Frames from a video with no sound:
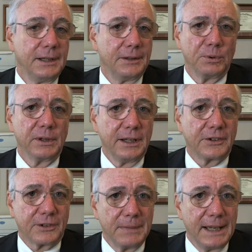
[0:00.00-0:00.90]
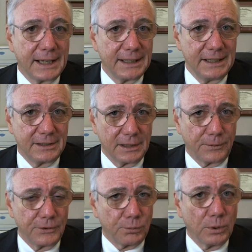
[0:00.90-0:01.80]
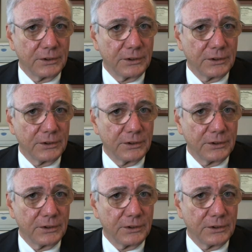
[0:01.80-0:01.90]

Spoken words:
It really doesn't make any difference.